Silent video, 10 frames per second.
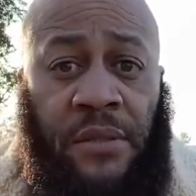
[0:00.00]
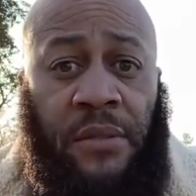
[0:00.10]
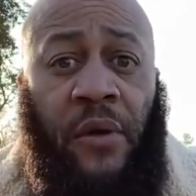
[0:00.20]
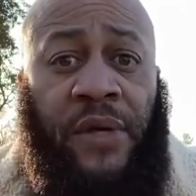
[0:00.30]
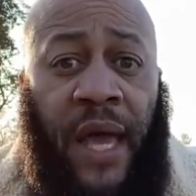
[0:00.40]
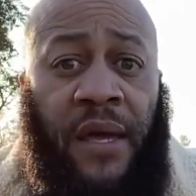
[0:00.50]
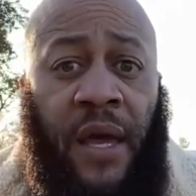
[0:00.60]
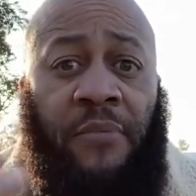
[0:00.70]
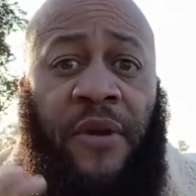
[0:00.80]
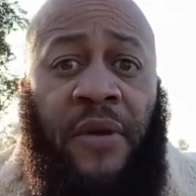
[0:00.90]
Okay?
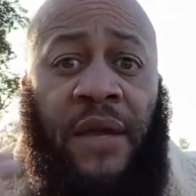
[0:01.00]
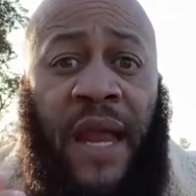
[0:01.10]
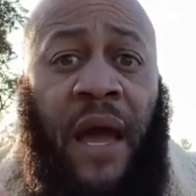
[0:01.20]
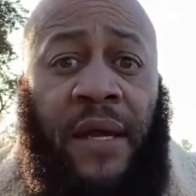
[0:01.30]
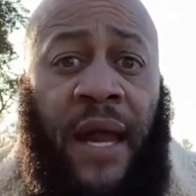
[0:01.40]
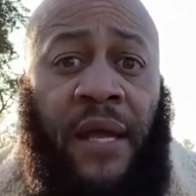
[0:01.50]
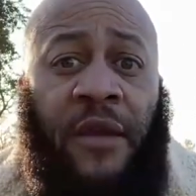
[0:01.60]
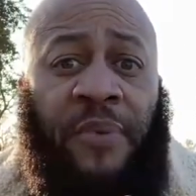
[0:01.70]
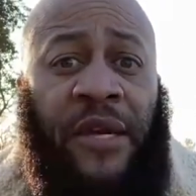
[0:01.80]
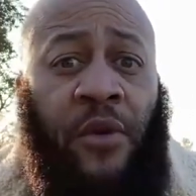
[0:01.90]
Now
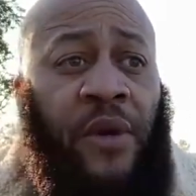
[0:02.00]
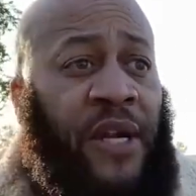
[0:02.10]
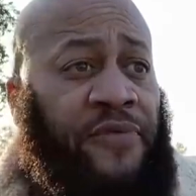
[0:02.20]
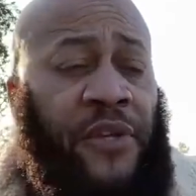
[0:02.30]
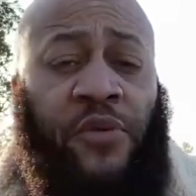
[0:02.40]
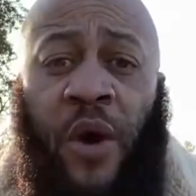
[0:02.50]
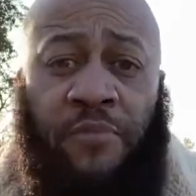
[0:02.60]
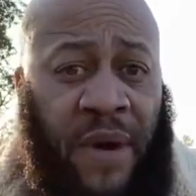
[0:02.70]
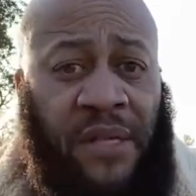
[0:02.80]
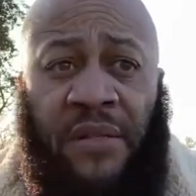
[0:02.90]
you've been doing this for 12
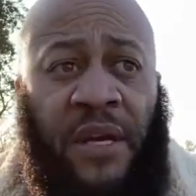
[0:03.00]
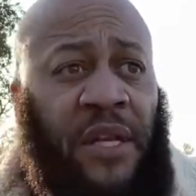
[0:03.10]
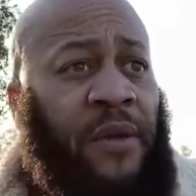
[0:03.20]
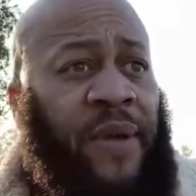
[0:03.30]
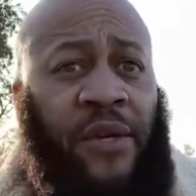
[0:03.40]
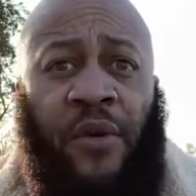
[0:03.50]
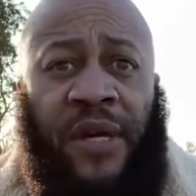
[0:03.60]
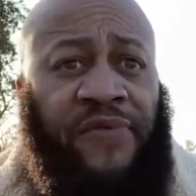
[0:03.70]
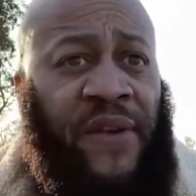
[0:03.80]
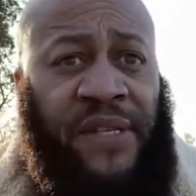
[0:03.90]
months. You've been doing
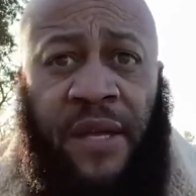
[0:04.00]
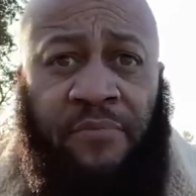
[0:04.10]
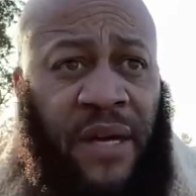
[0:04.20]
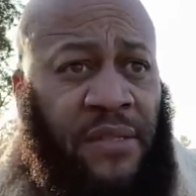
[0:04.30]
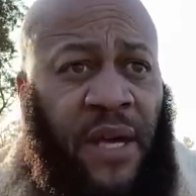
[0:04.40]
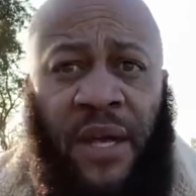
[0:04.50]
this for 10 months.